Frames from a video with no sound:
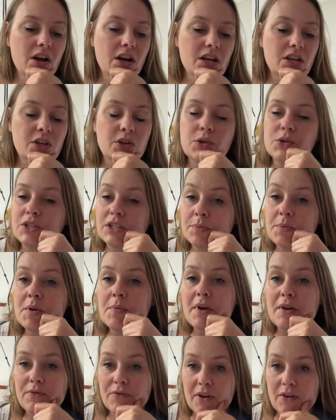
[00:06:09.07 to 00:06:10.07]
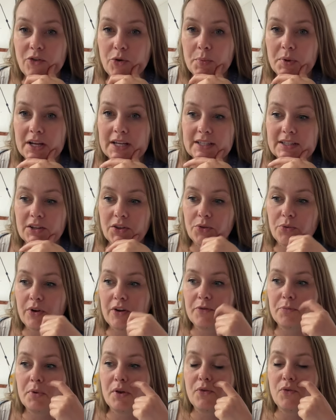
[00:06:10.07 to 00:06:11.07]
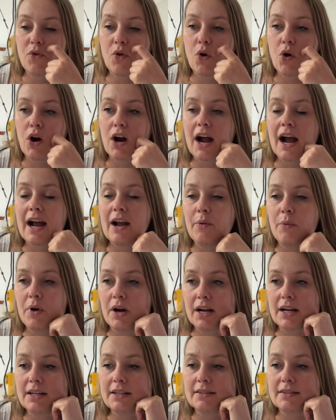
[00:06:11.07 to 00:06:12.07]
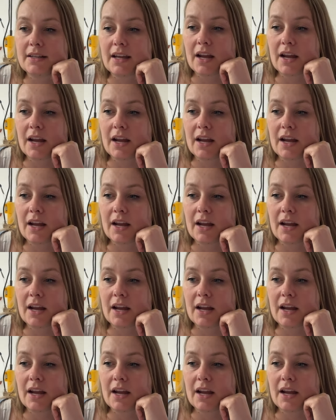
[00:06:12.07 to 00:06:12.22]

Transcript: used to be my favorite place to thrift before I was